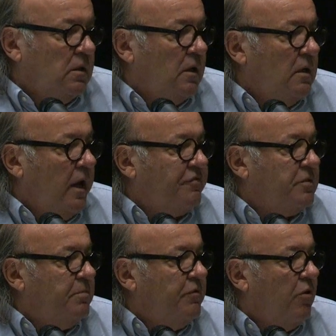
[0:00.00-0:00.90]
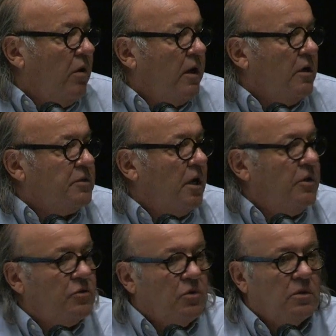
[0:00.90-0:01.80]
Uh, I left before I got to high
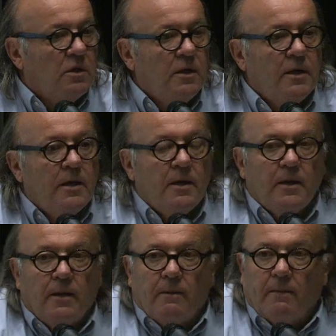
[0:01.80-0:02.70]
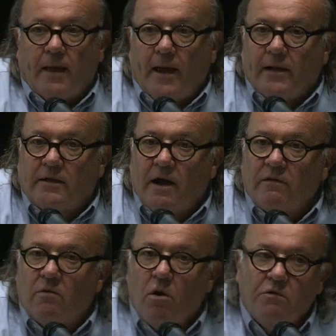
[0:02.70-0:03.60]
school. And down
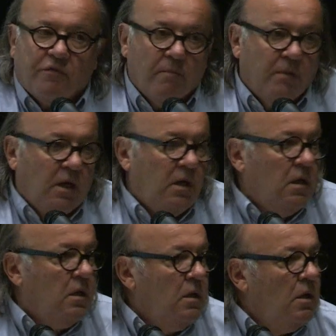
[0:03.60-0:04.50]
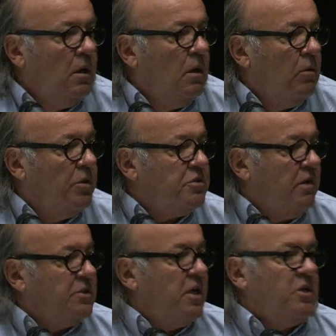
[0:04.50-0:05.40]
the road from me was a
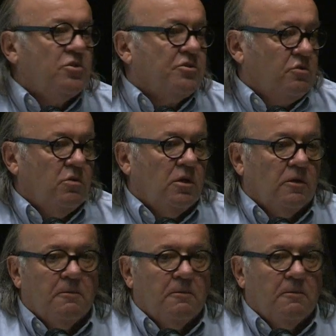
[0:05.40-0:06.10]
residential school.